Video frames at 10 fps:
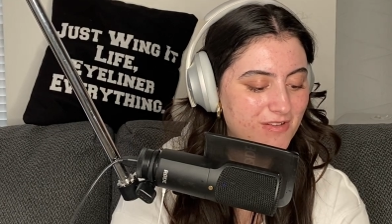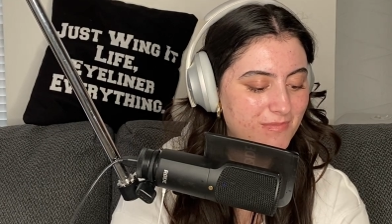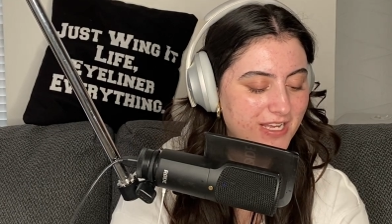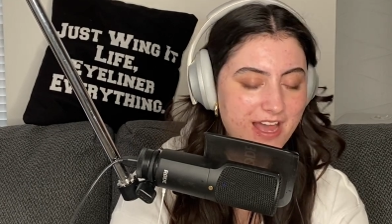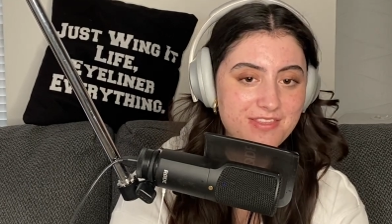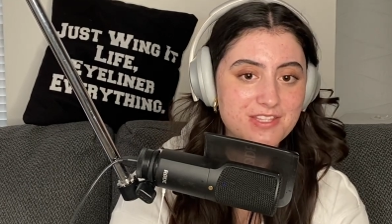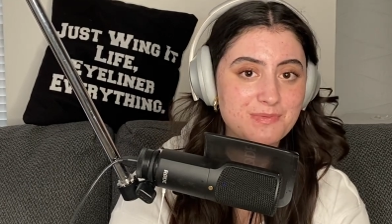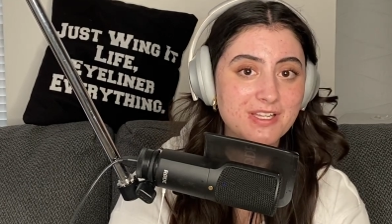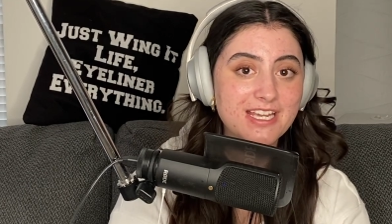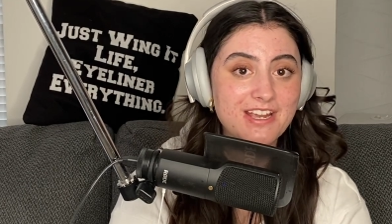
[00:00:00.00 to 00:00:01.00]
But that's
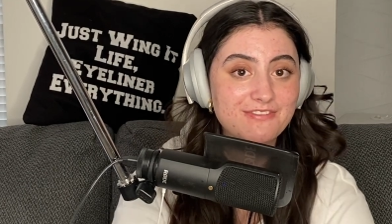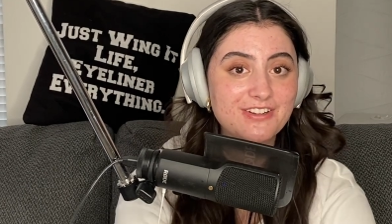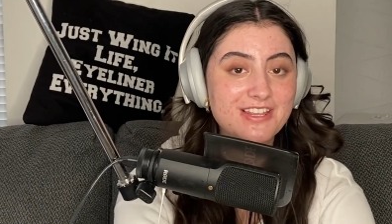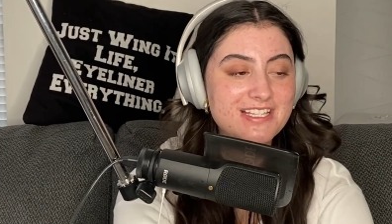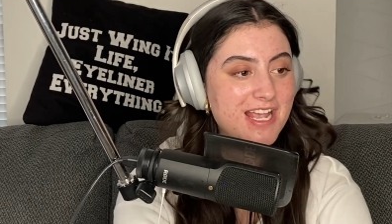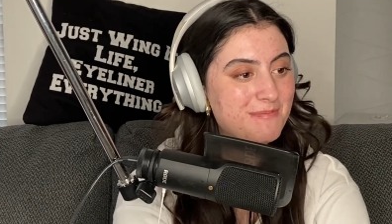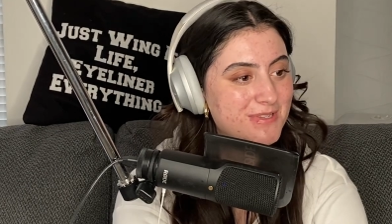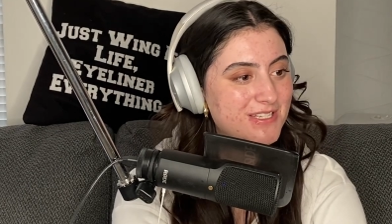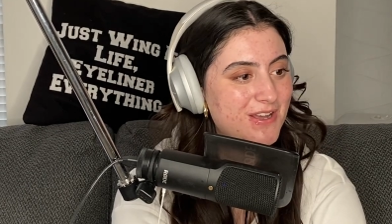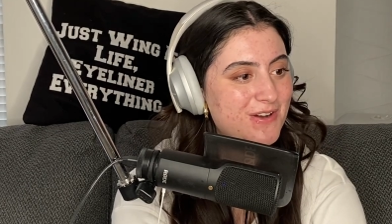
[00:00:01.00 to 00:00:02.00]
really it for this
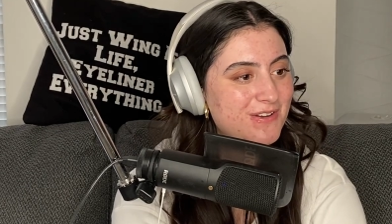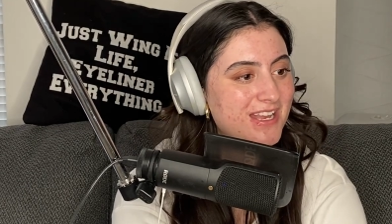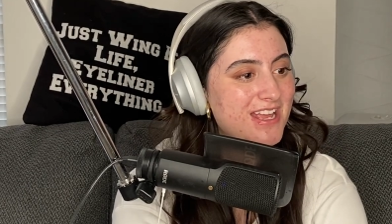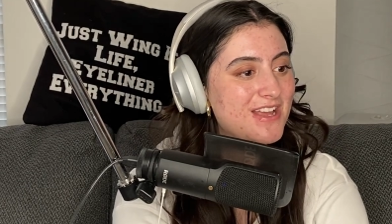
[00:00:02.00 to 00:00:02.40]
episode.